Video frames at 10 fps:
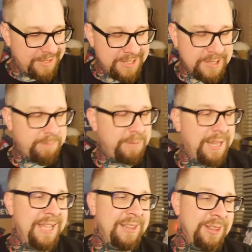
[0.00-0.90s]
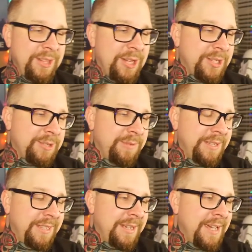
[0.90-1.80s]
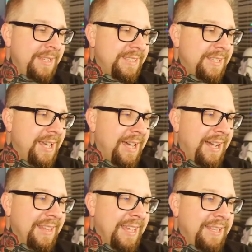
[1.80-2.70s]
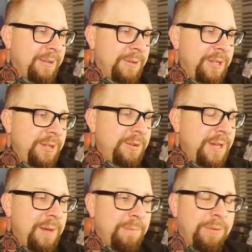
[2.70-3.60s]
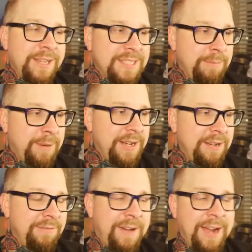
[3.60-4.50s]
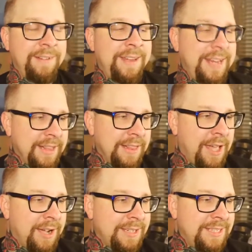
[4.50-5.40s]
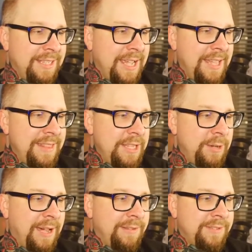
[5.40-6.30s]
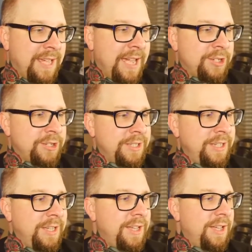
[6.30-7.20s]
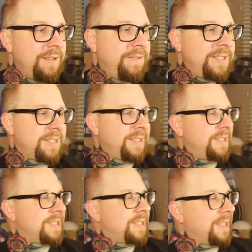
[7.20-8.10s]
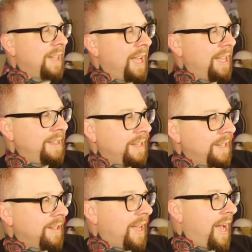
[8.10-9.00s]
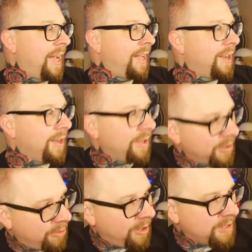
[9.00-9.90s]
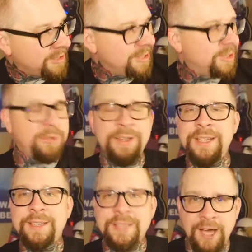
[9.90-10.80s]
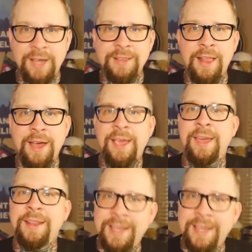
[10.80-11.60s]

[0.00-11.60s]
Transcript: The display looks really nice. I like that when you press the button and fire it, it locks it, and then you have to actually physically slide the little icon across the screen to unlock it.